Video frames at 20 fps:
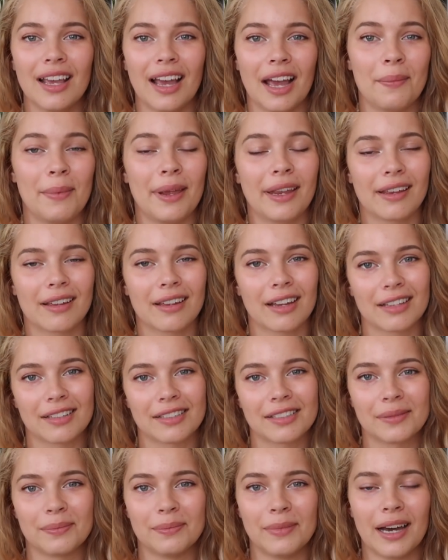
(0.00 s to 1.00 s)
I make
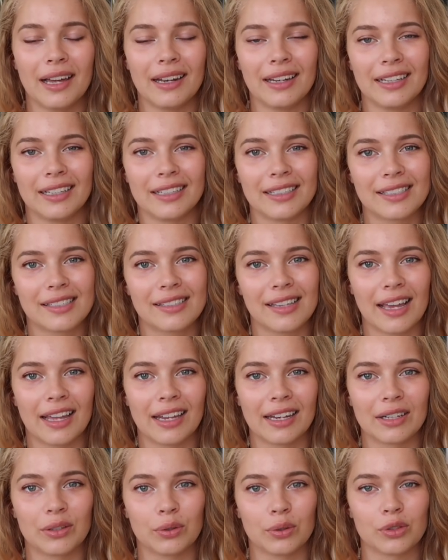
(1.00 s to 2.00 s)
custom malas
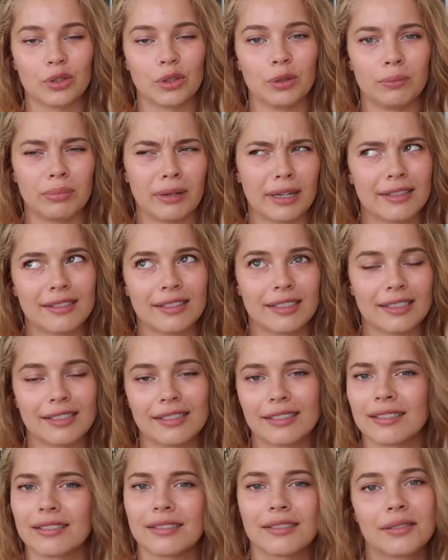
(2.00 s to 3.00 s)
and also
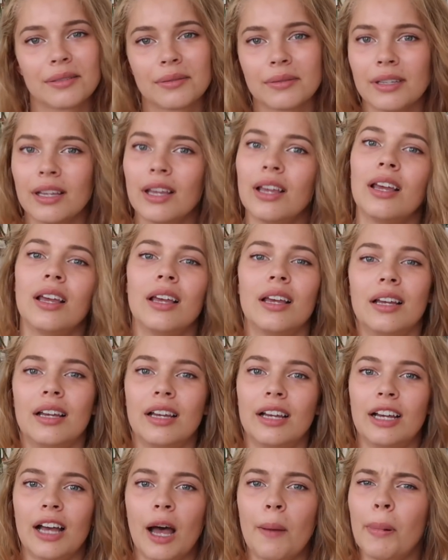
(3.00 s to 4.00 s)
bracelets
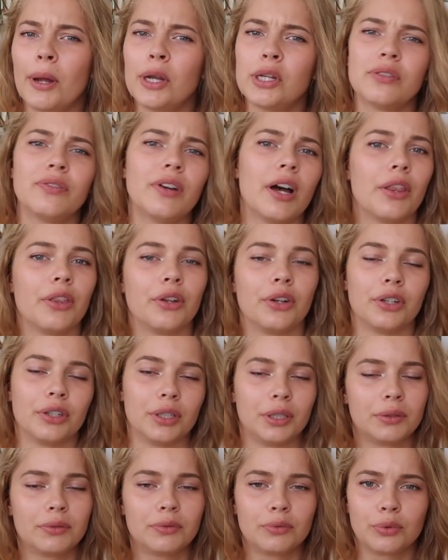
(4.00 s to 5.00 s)
and a bunch of
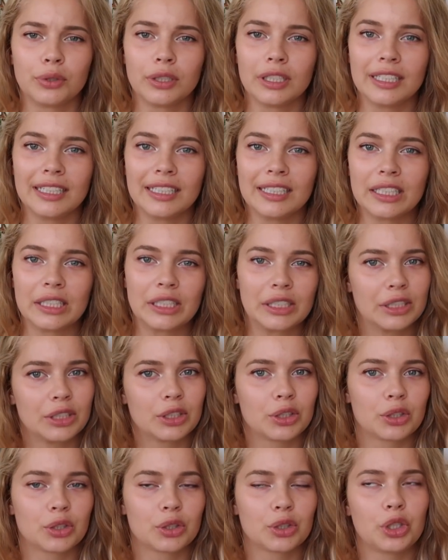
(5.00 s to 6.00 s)
other really
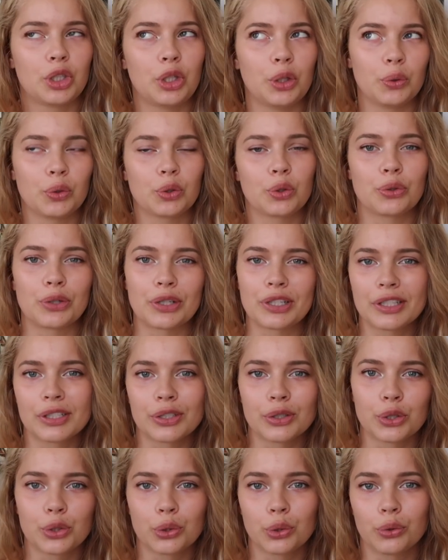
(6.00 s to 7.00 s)
cute
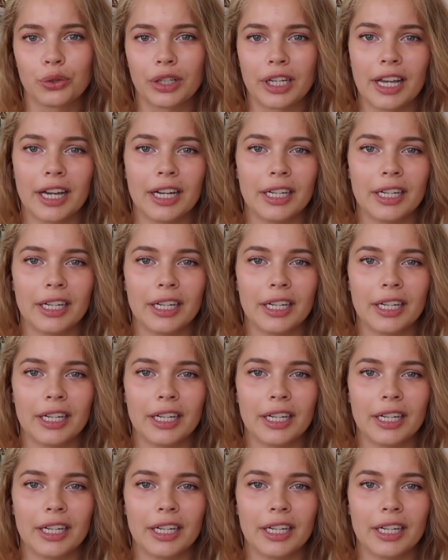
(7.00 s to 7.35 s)
crystal jewelry.